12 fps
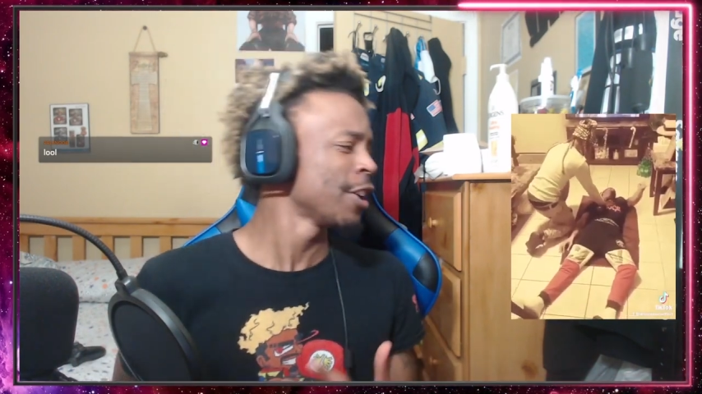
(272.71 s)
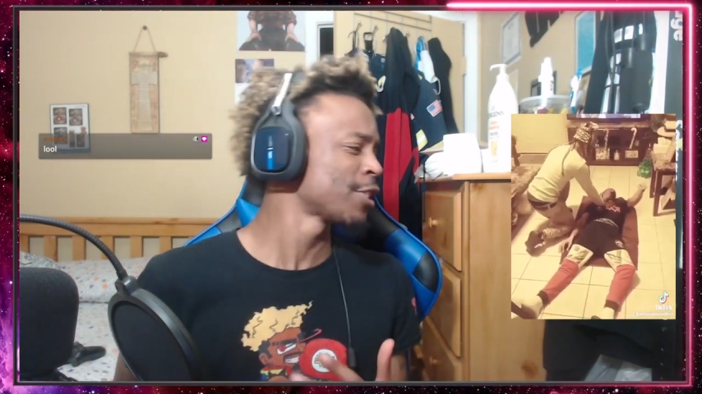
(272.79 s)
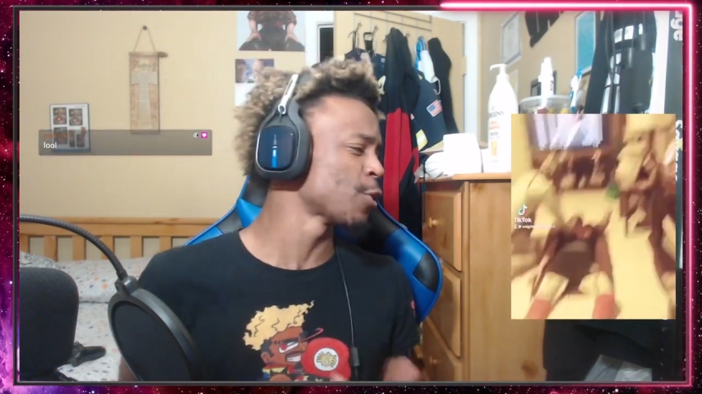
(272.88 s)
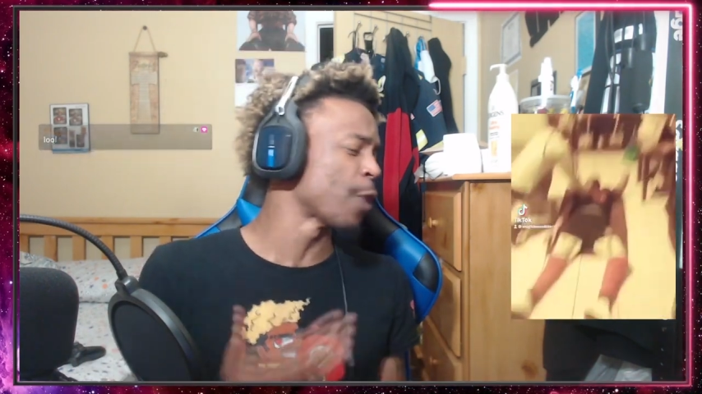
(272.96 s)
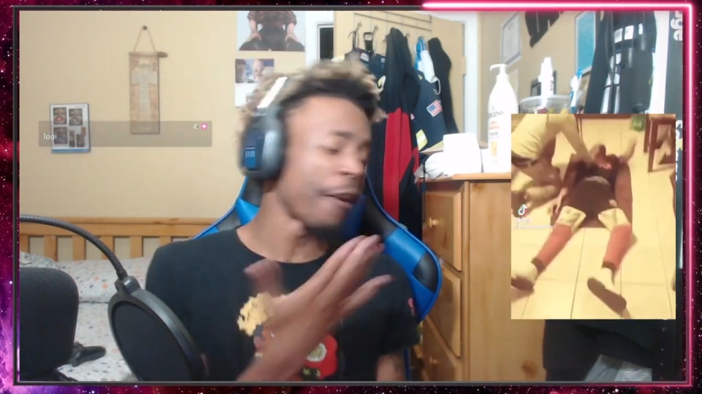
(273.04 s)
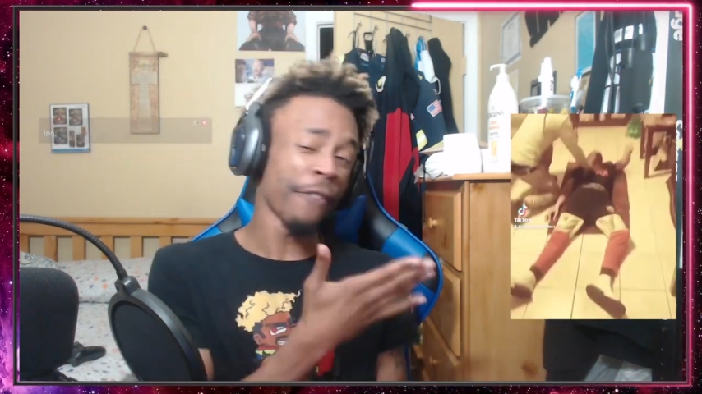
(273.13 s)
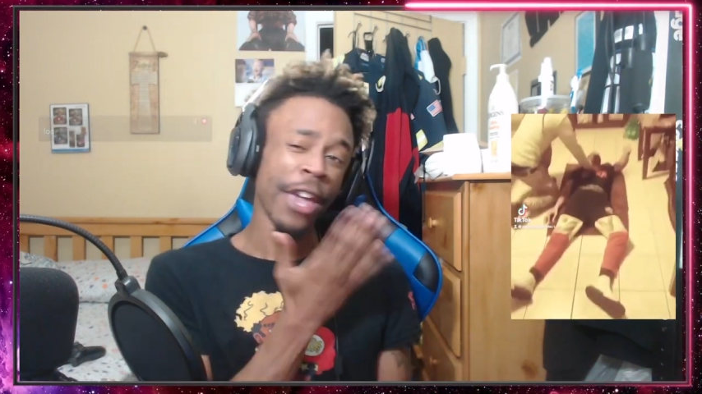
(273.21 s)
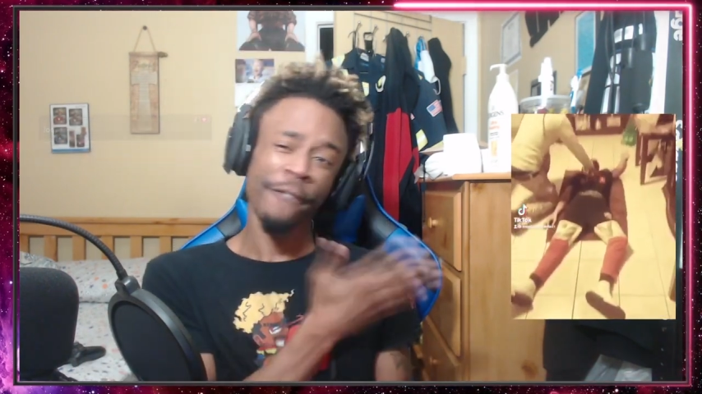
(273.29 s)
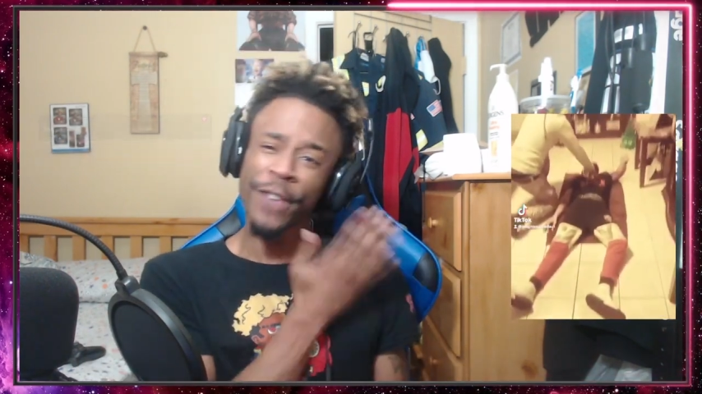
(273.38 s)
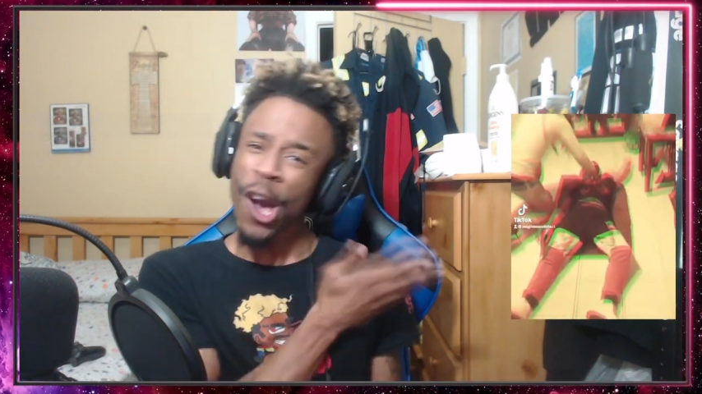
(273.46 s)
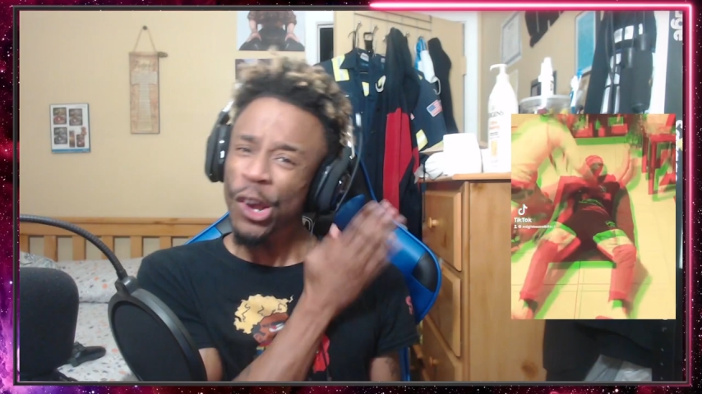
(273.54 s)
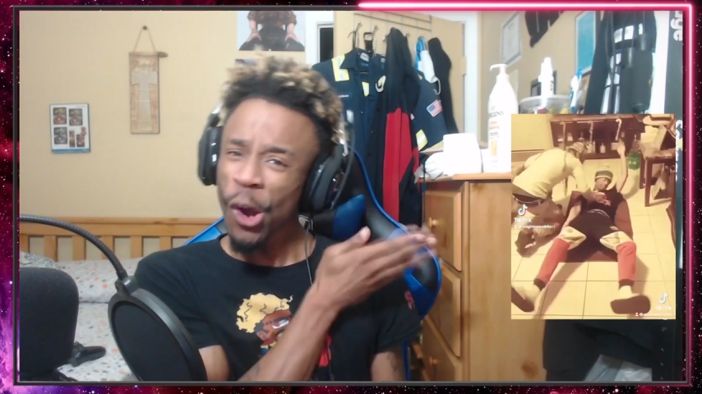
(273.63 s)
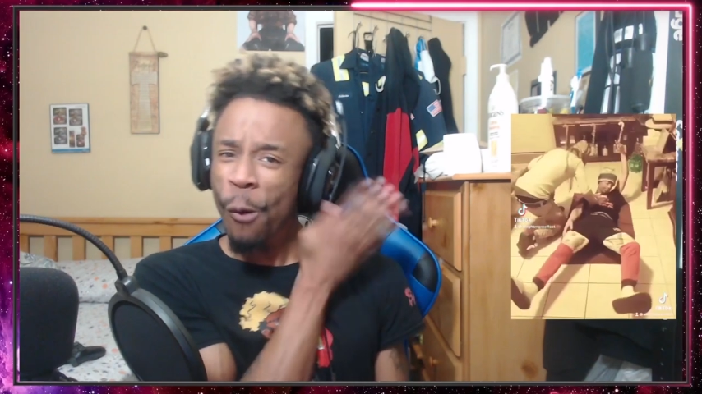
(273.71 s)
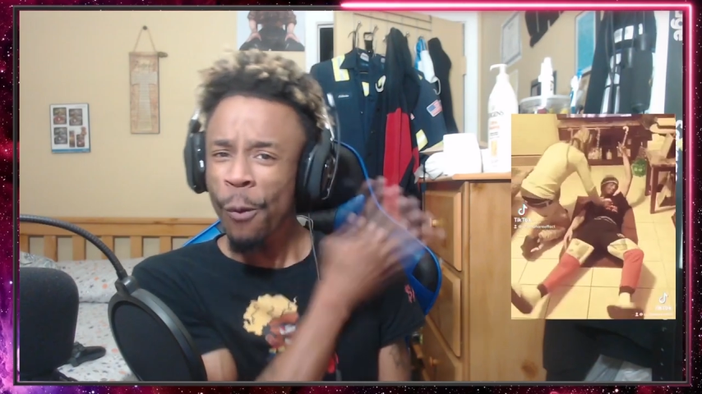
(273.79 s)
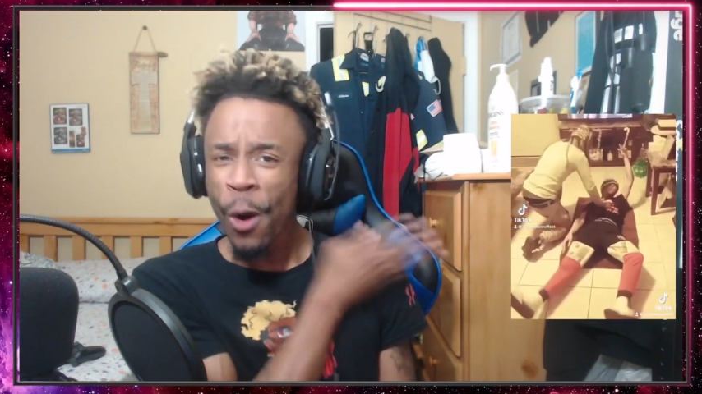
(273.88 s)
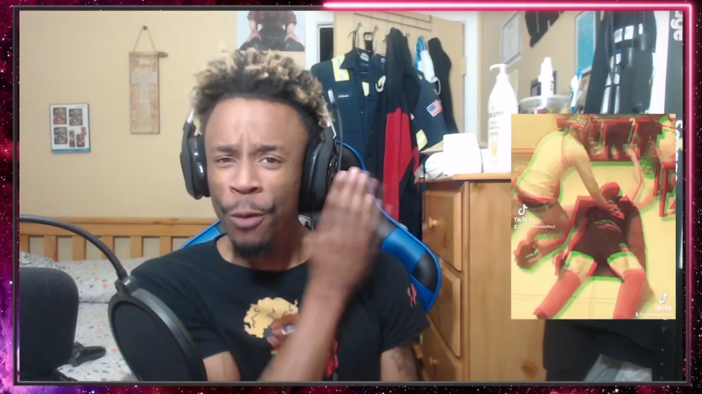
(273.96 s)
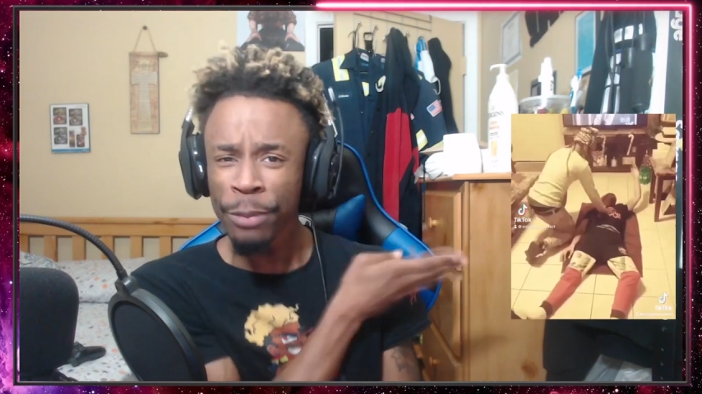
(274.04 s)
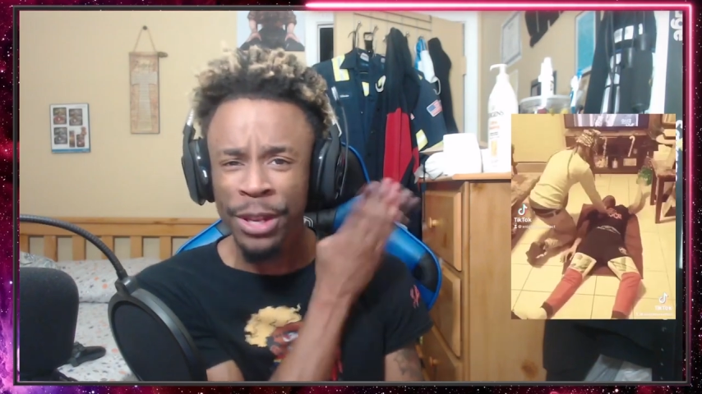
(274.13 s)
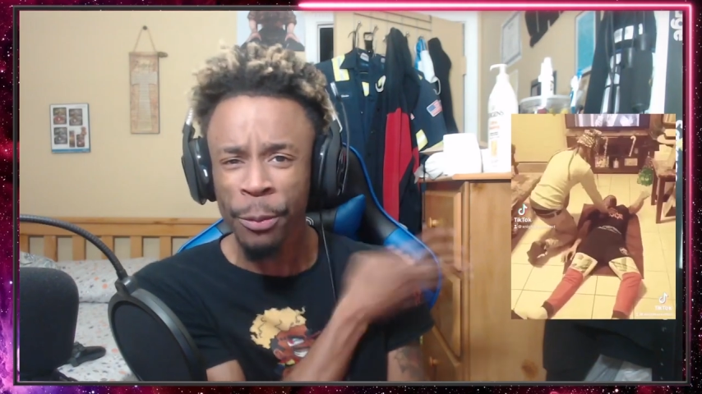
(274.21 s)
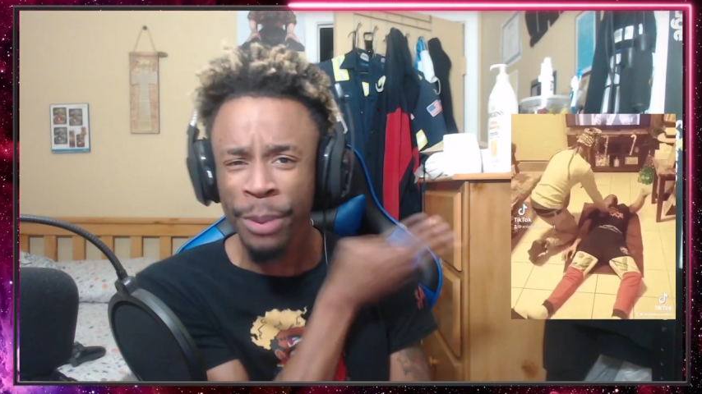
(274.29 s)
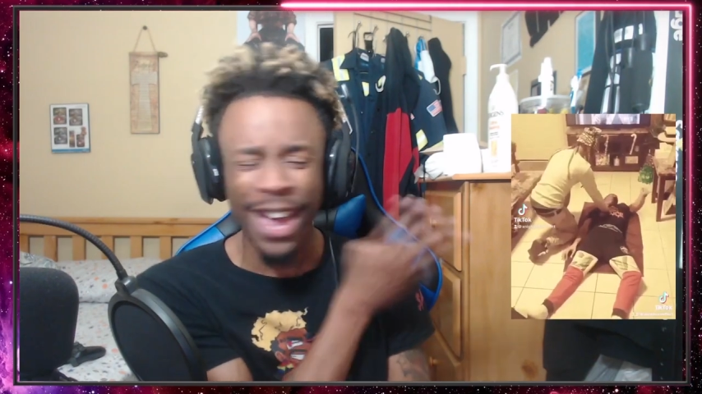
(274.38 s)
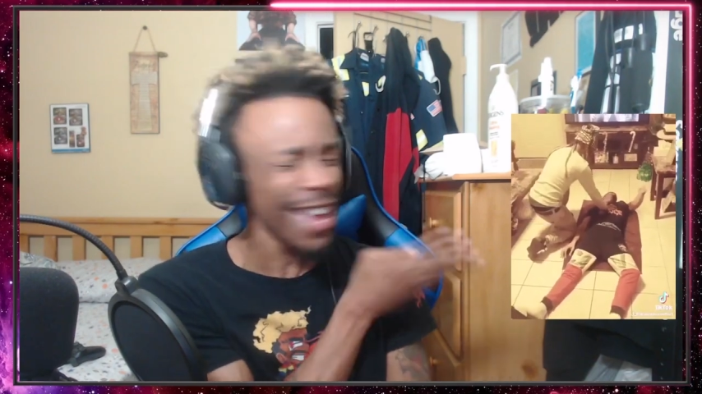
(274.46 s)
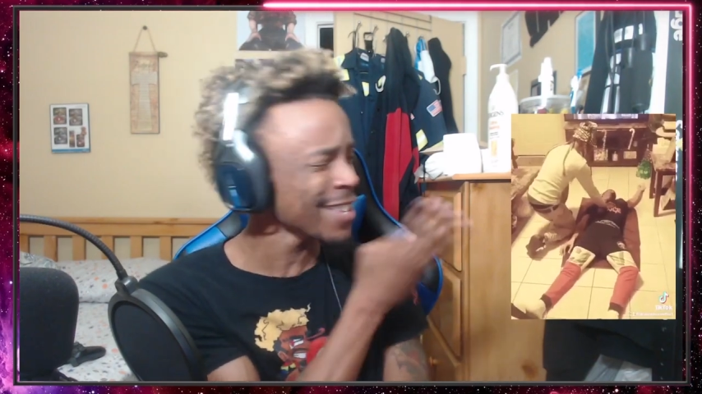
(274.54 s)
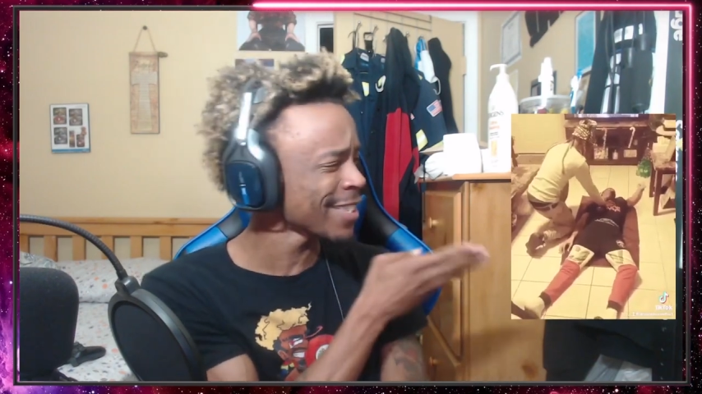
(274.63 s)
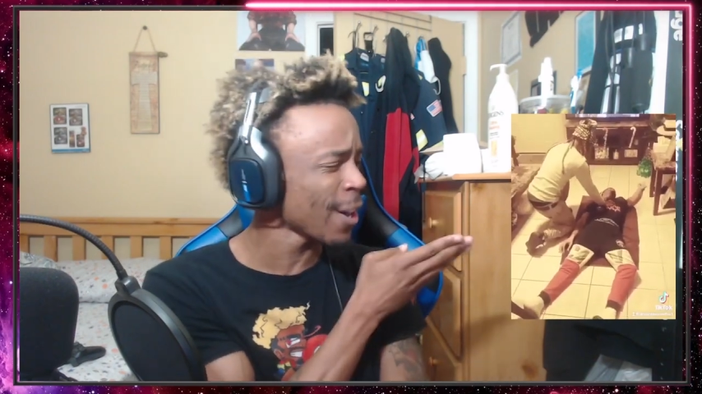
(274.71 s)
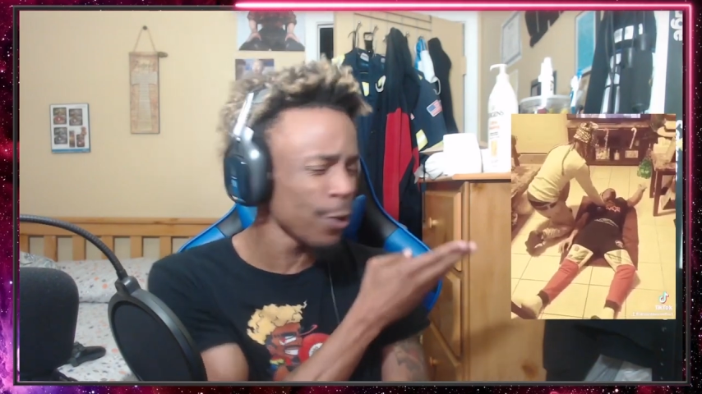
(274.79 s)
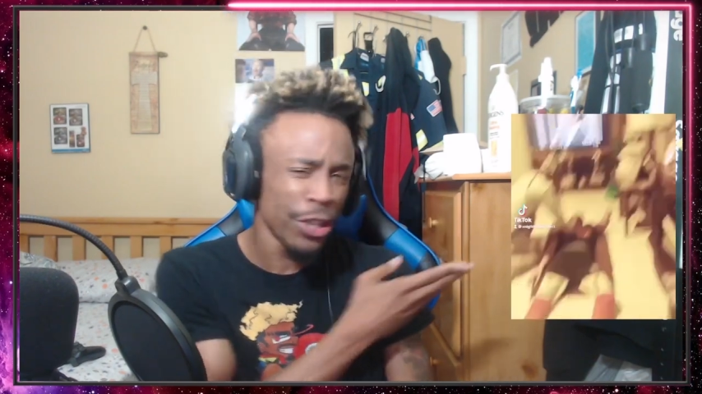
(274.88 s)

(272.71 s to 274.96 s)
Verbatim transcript: So if, if y'all don't want me to pass out,